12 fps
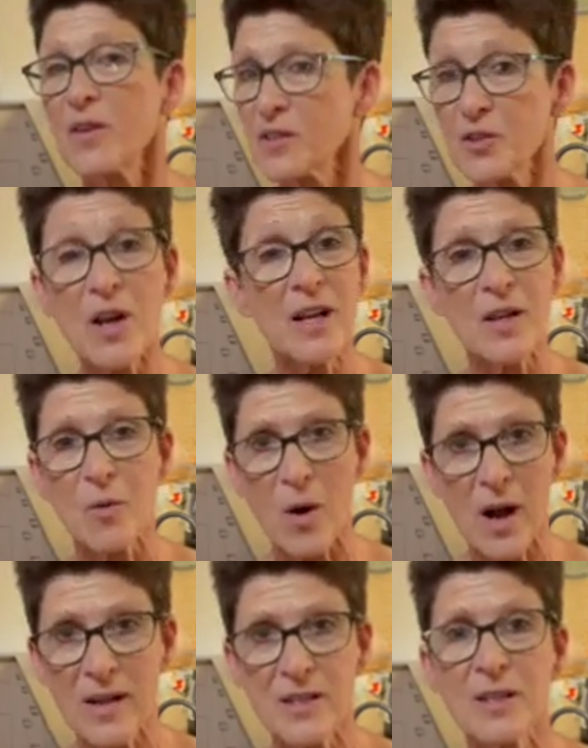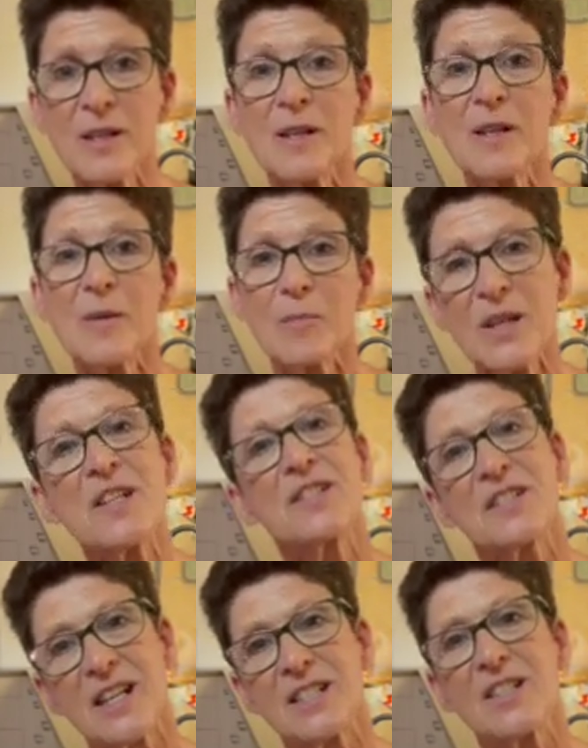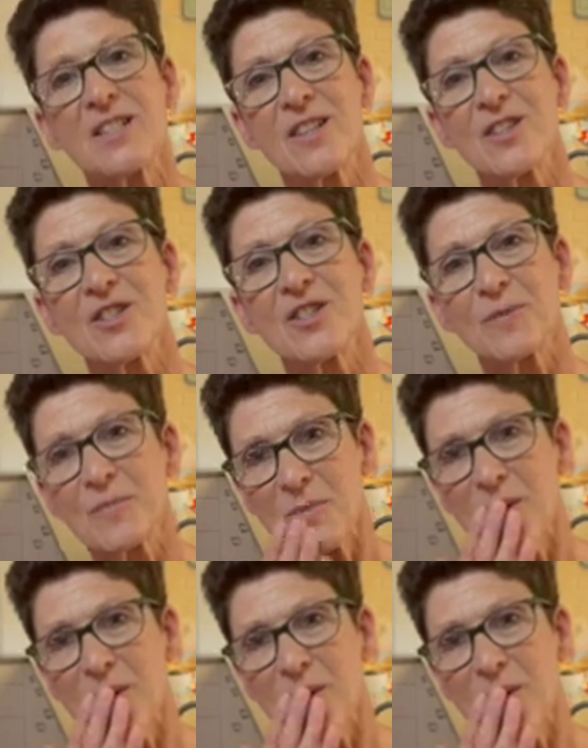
Australia-wide, please get in touch.